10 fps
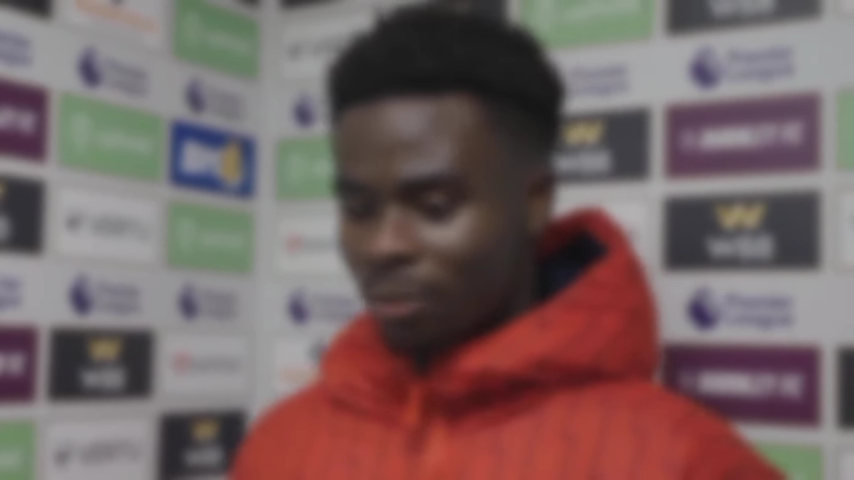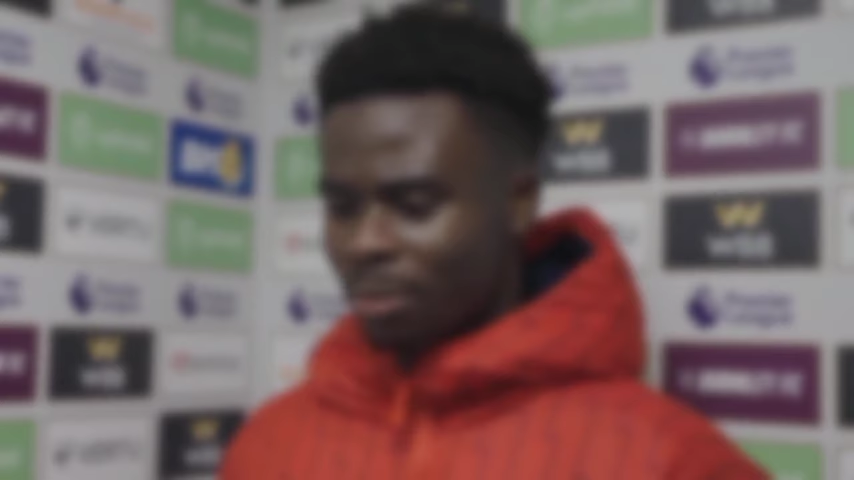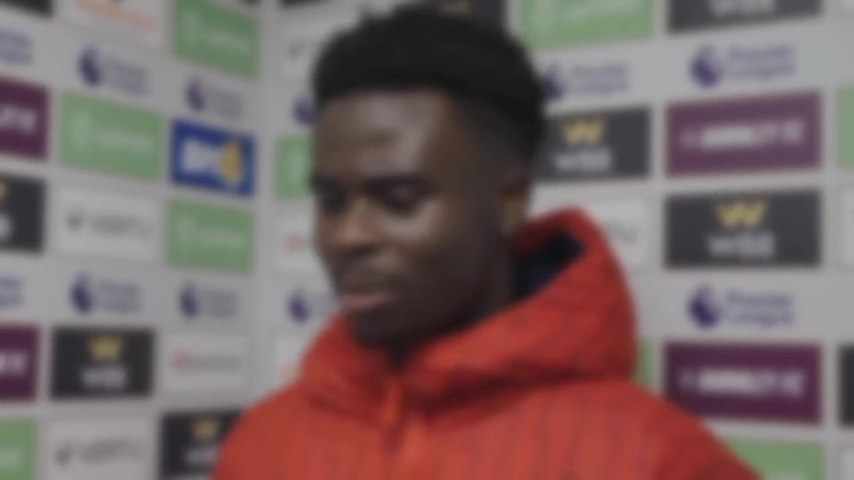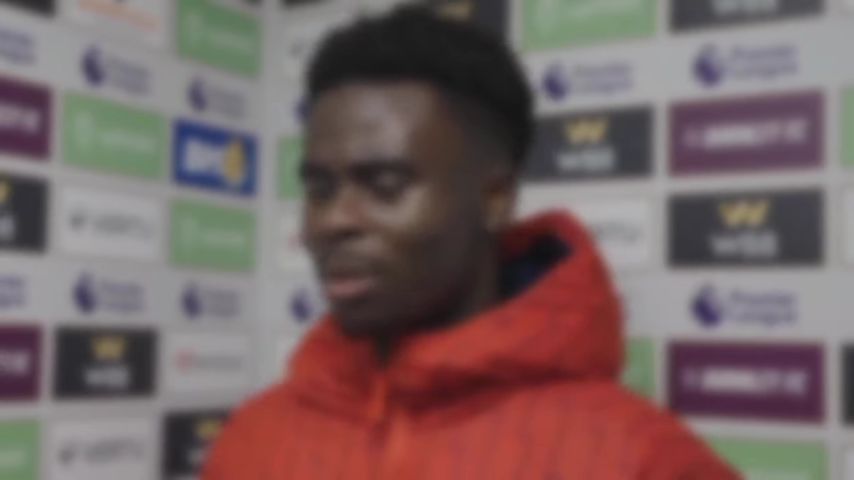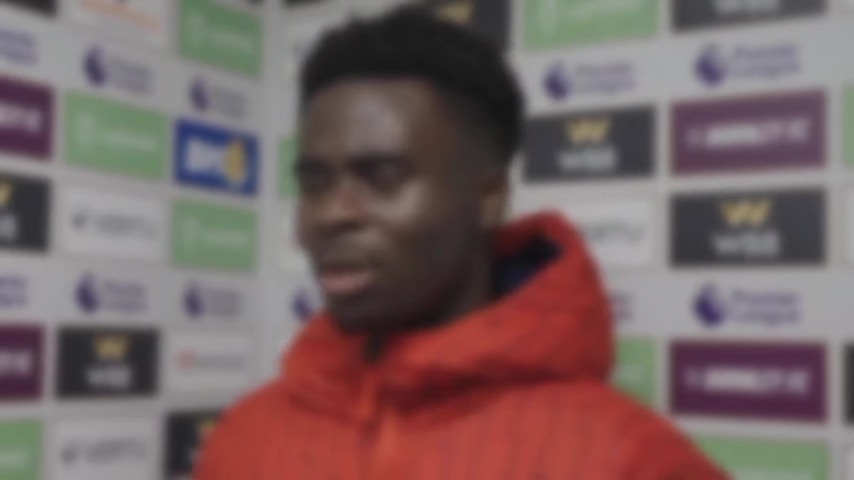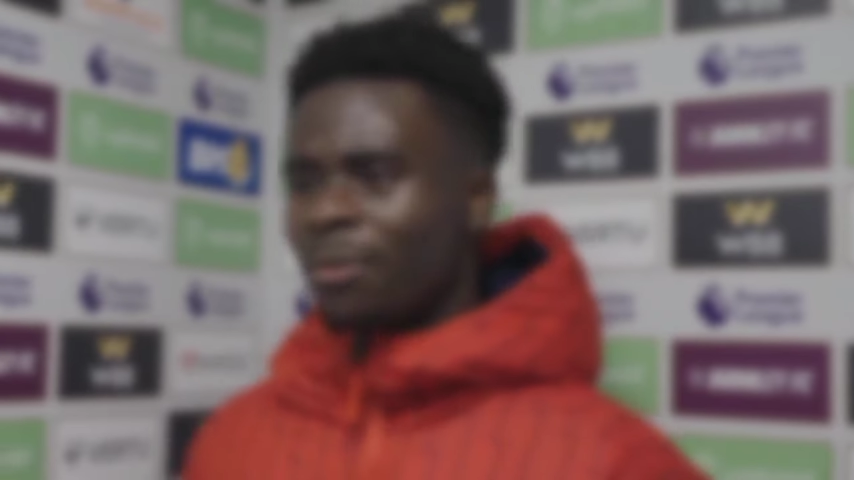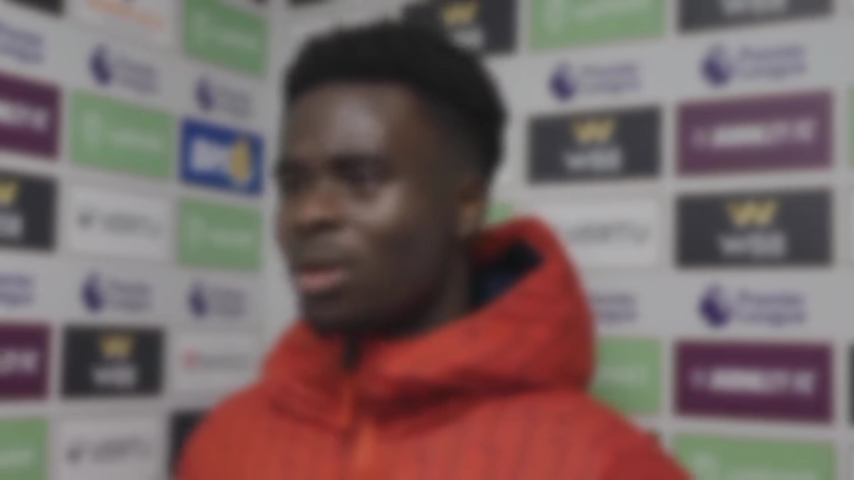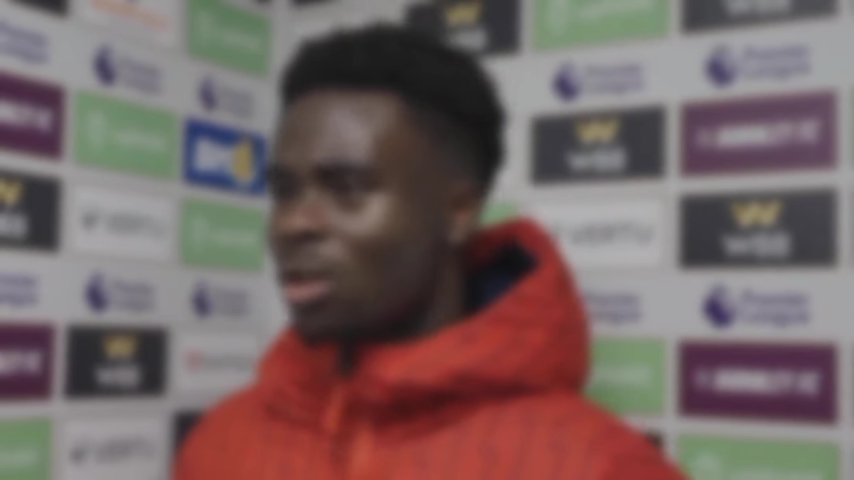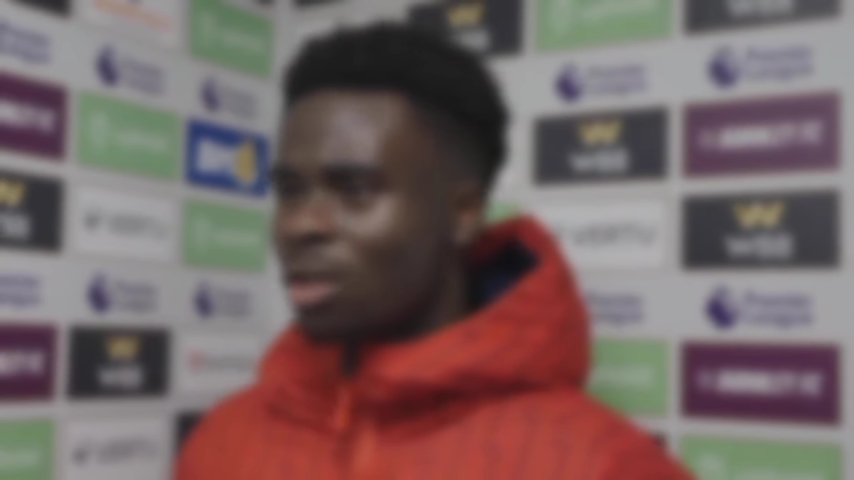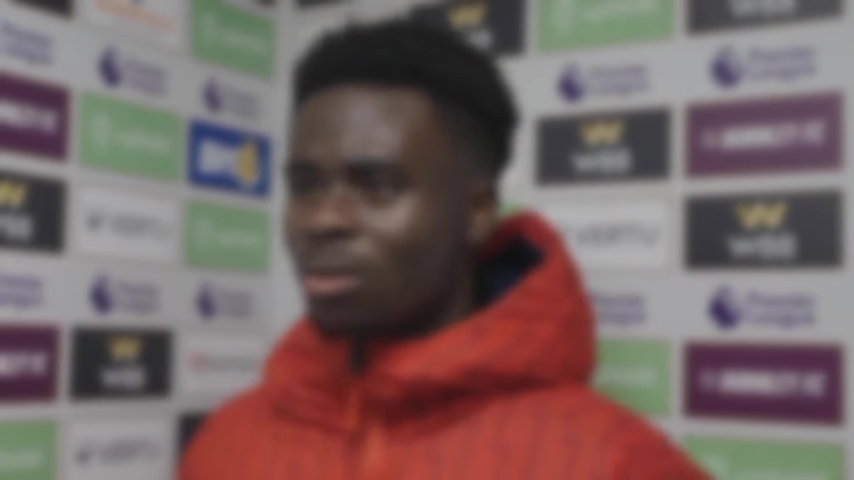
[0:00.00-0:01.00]
maybe the
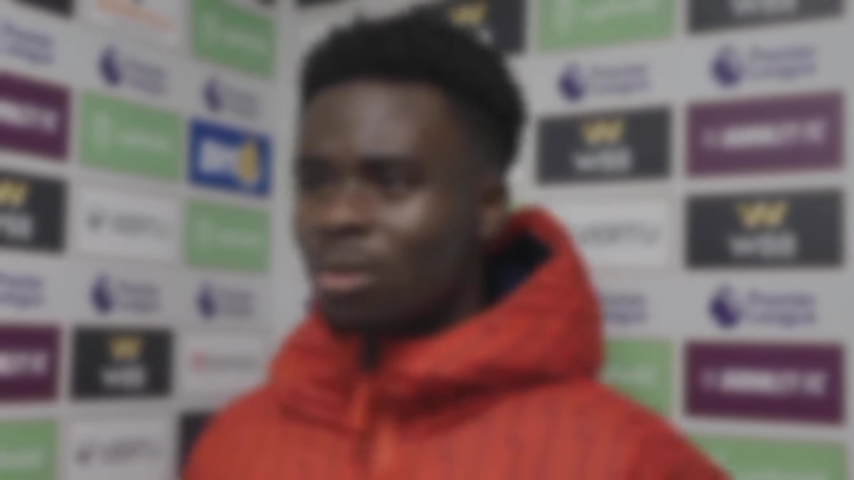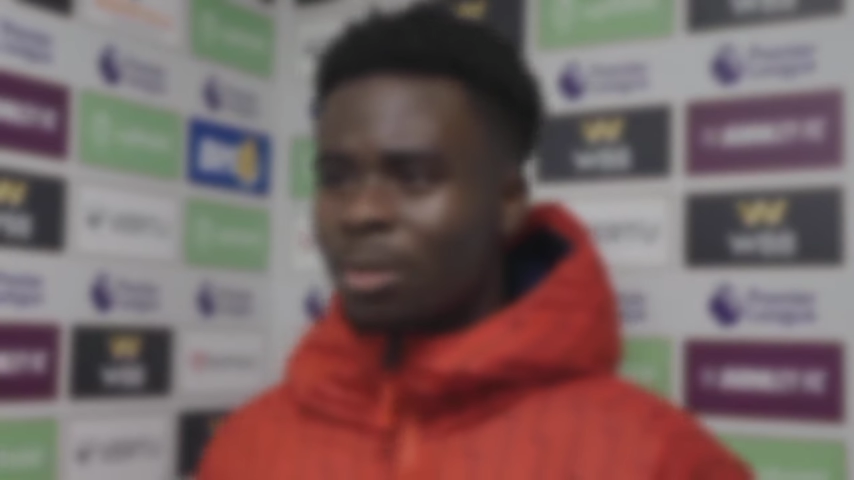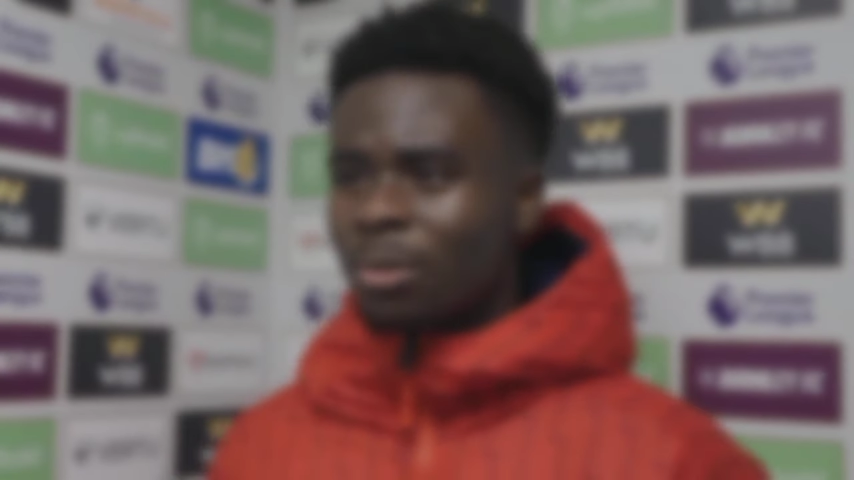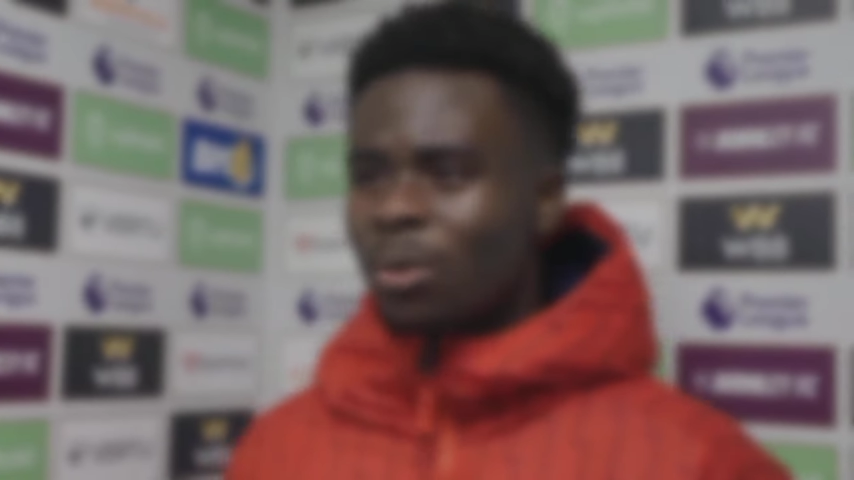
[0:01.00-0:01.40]
first Arsenal team